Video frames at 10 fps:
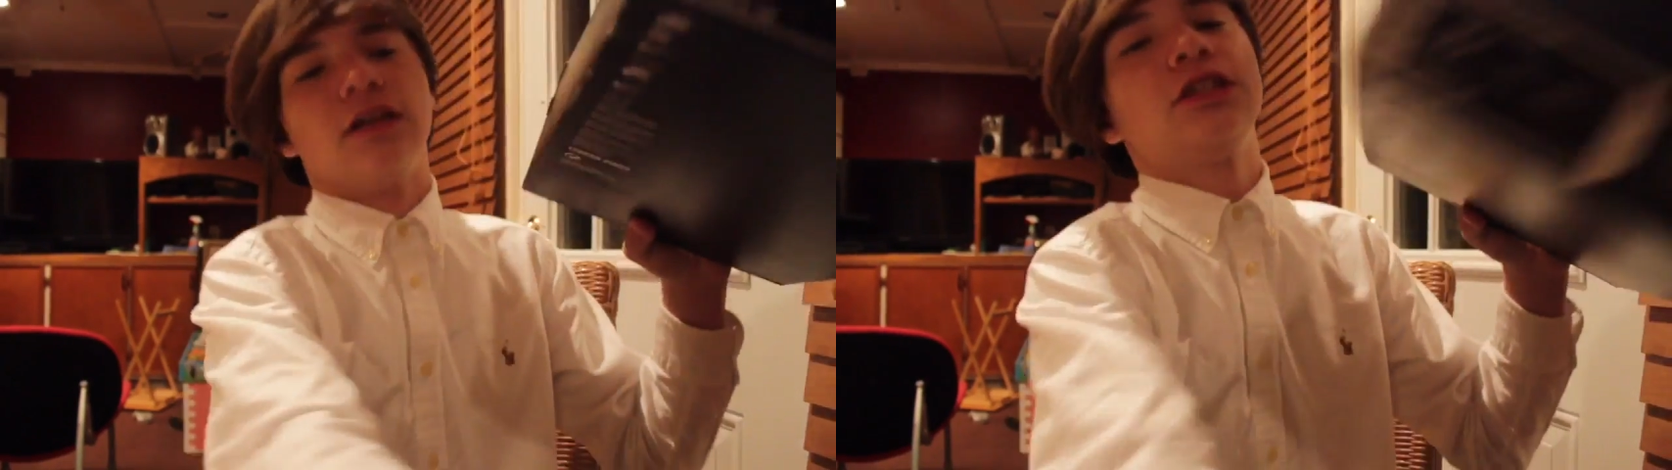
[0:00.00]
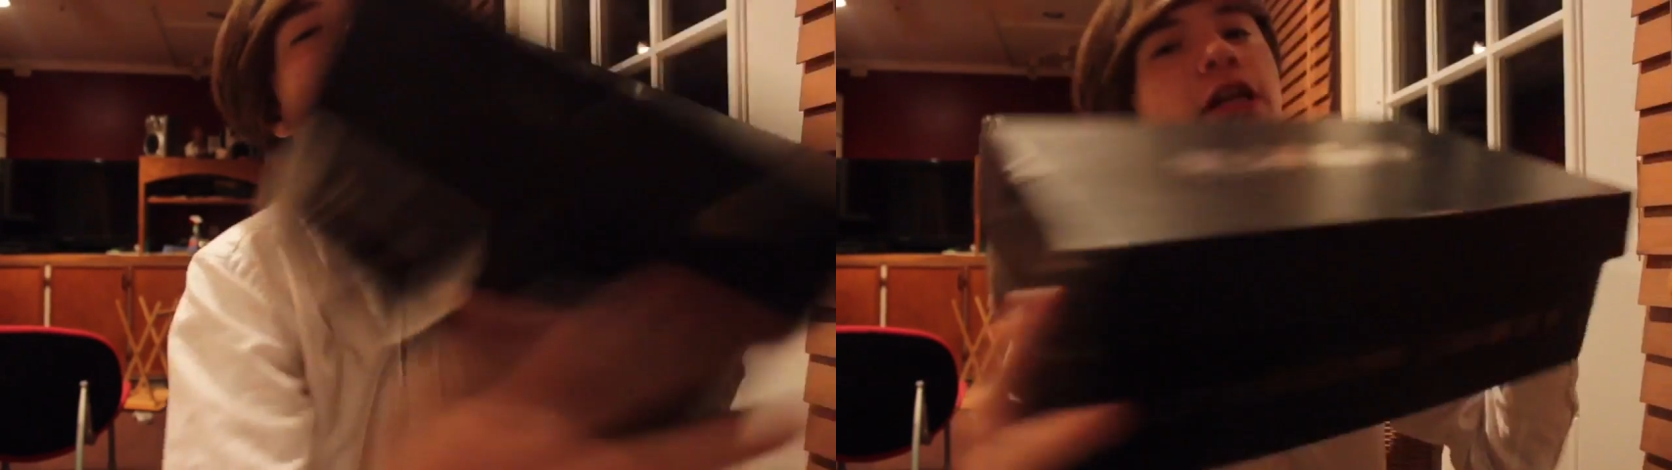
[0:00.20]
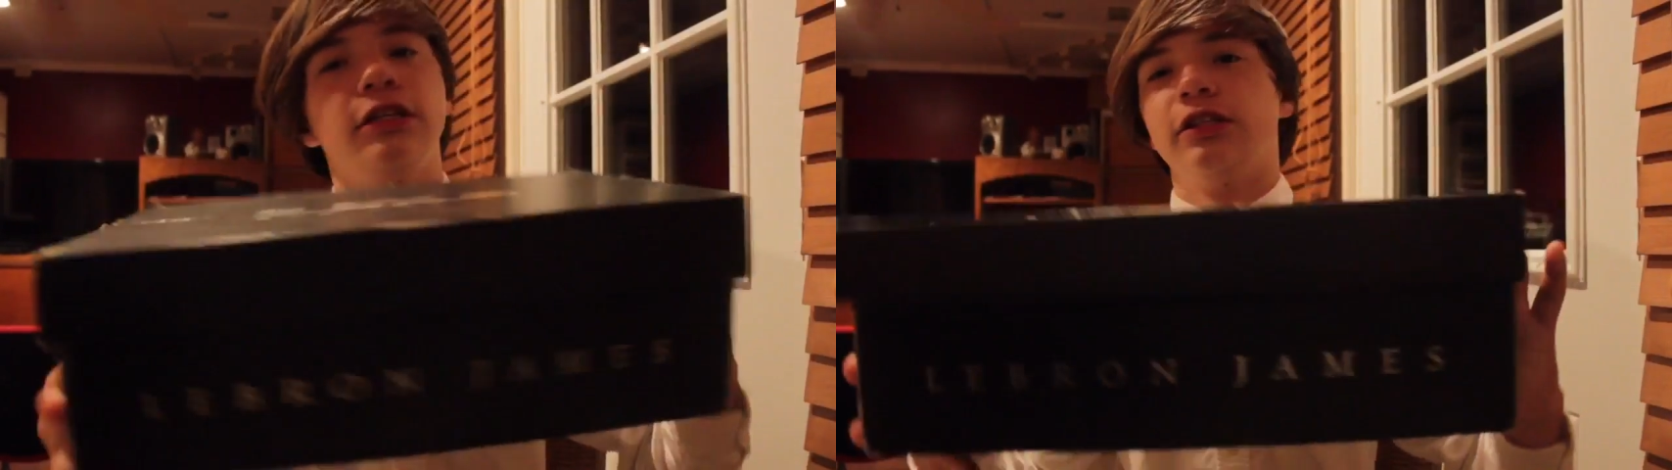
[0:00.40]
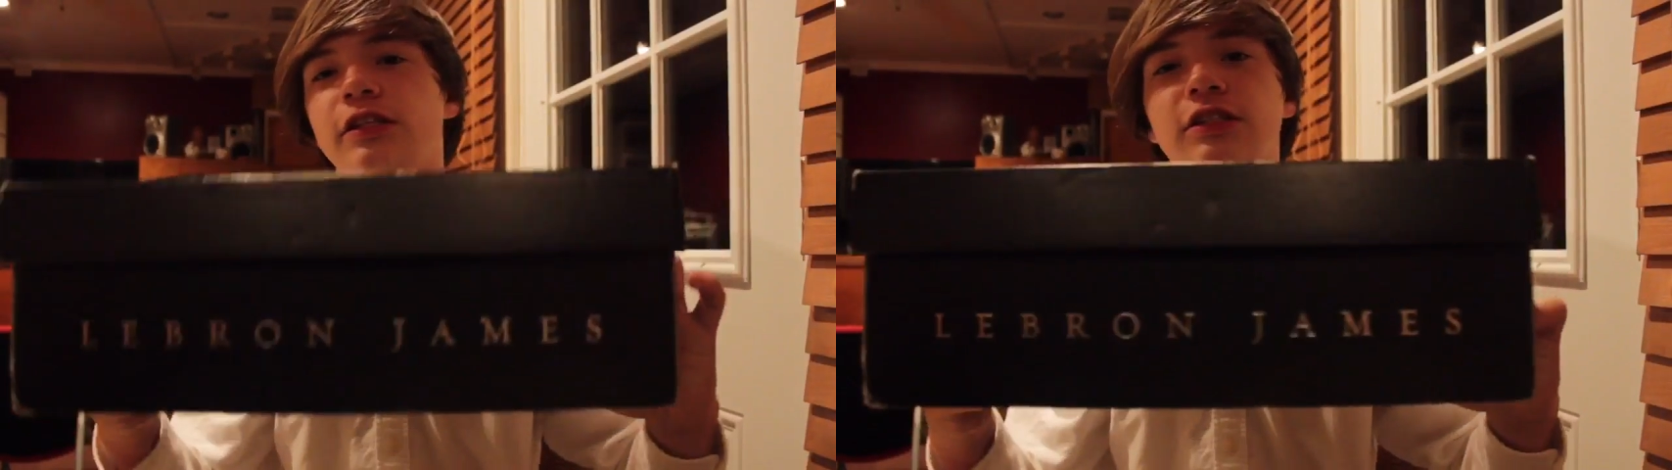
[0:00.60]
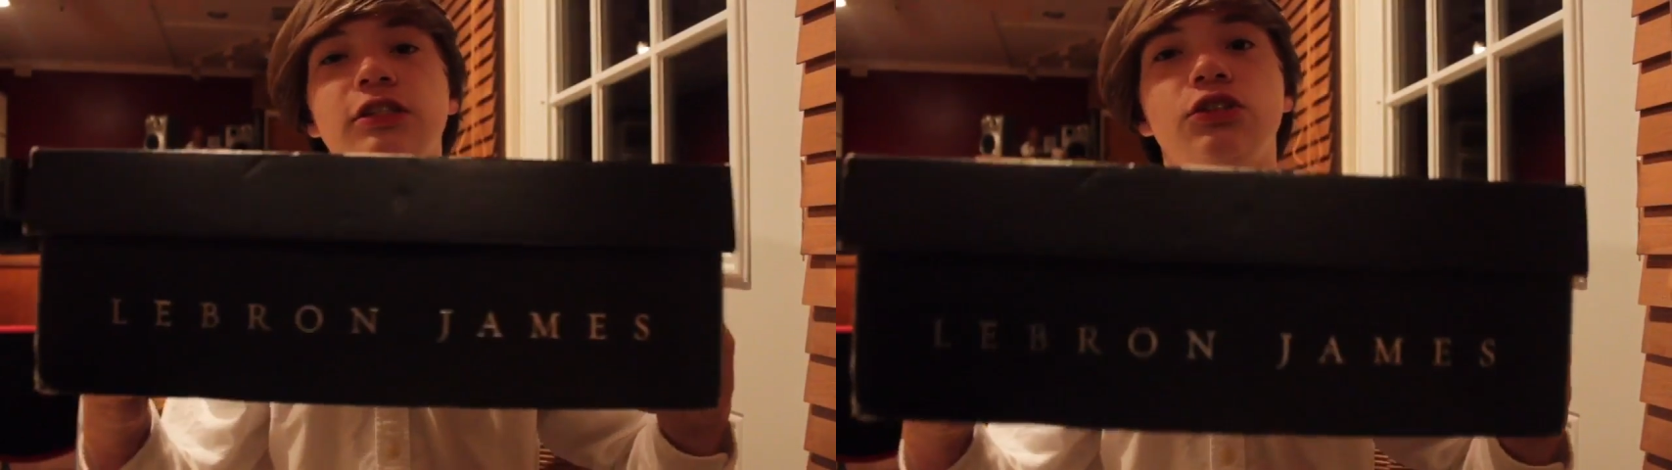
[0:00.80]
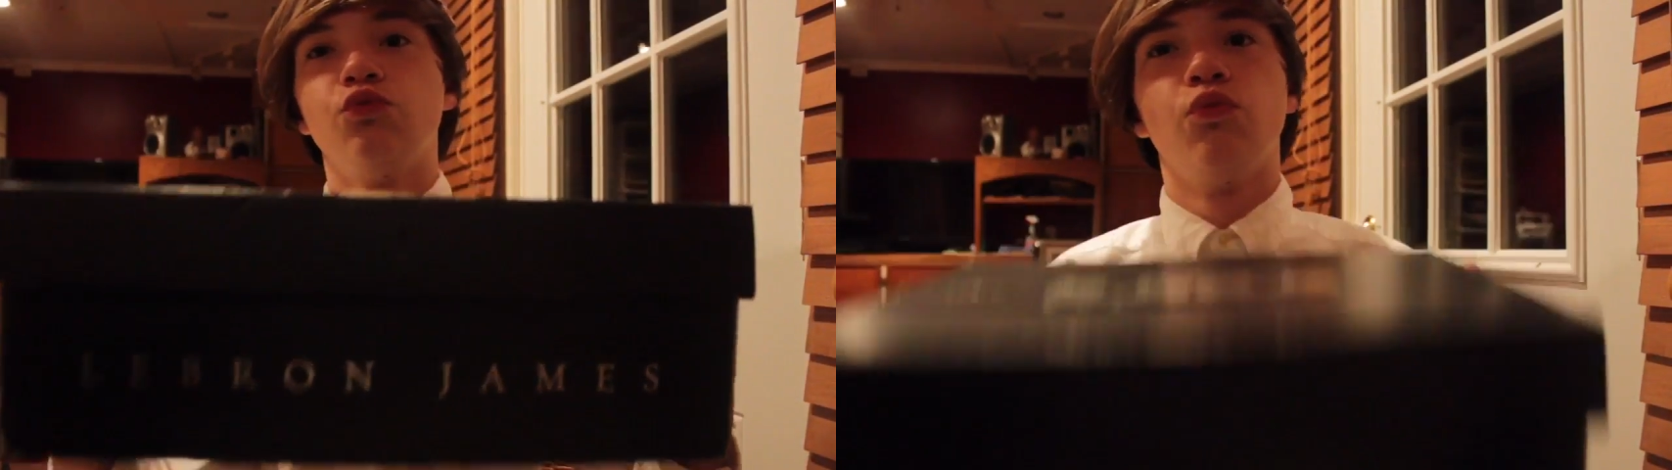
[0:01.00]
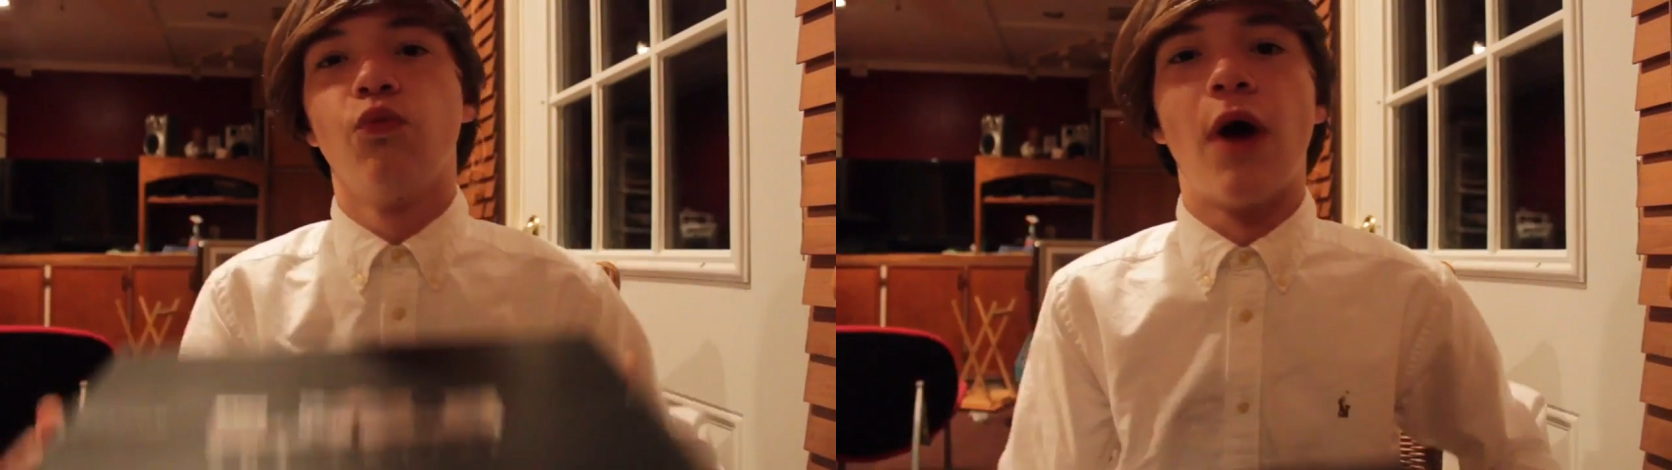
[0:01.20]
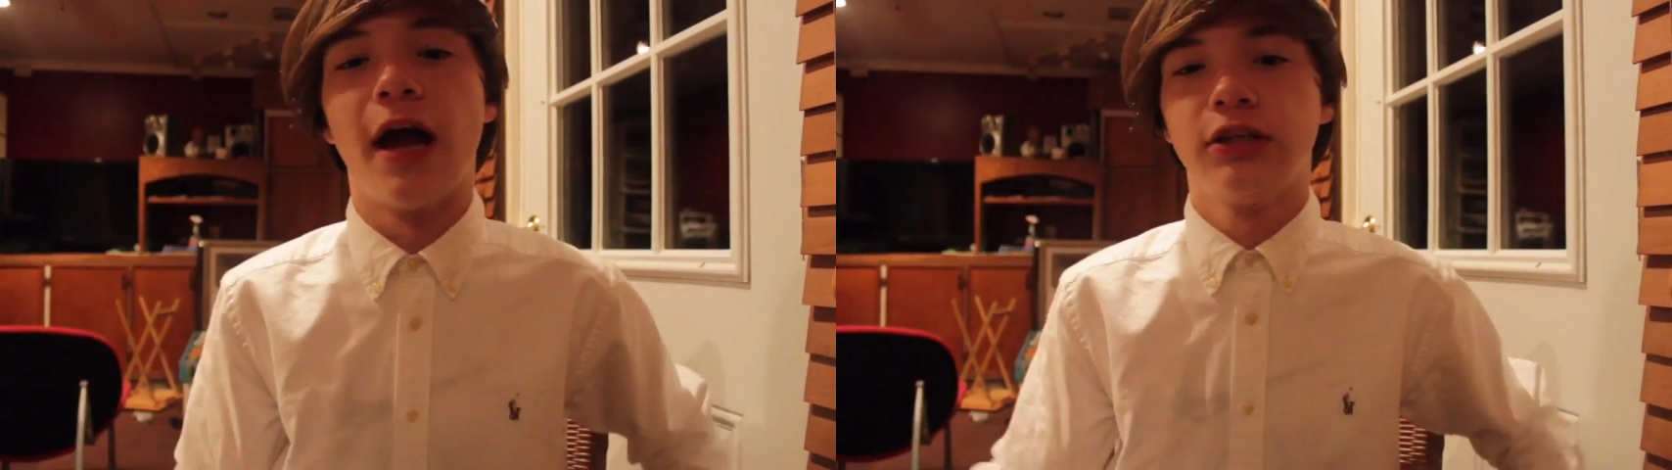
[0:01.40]
let's just get into this. This is
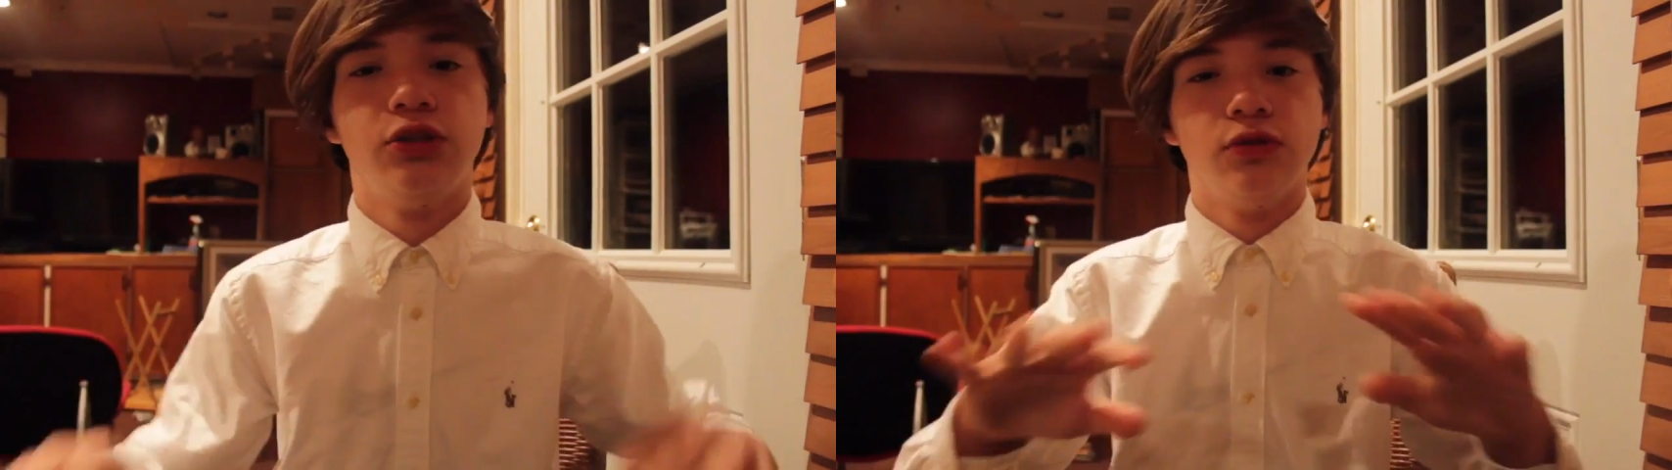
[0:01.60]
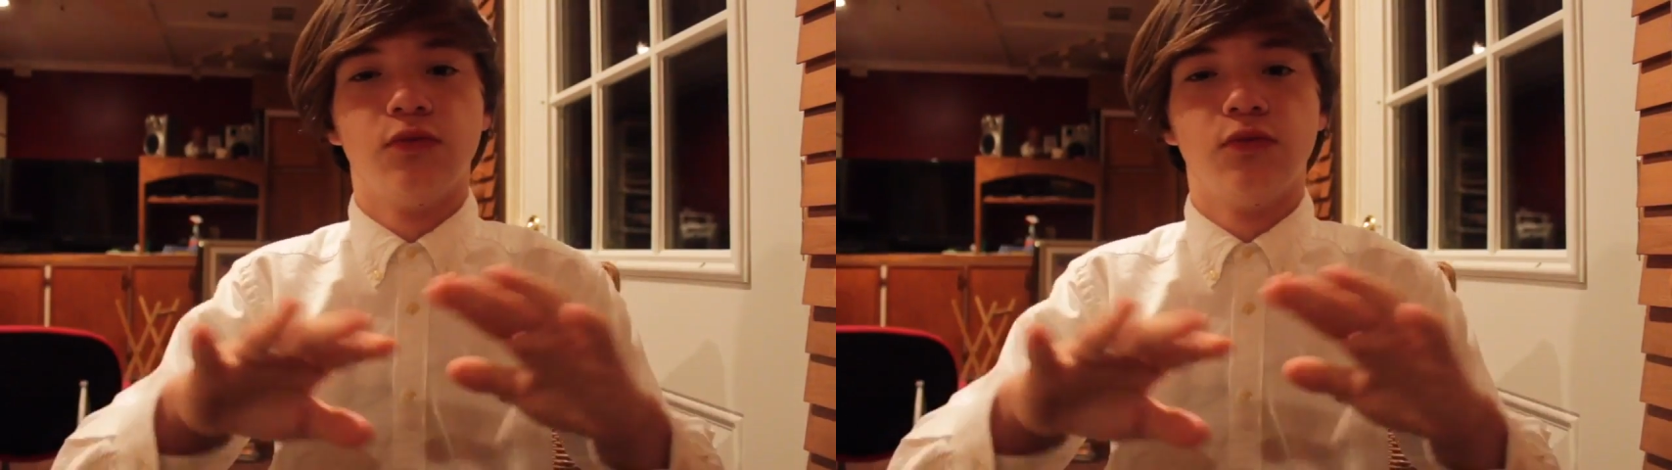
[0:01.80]
whack shoe.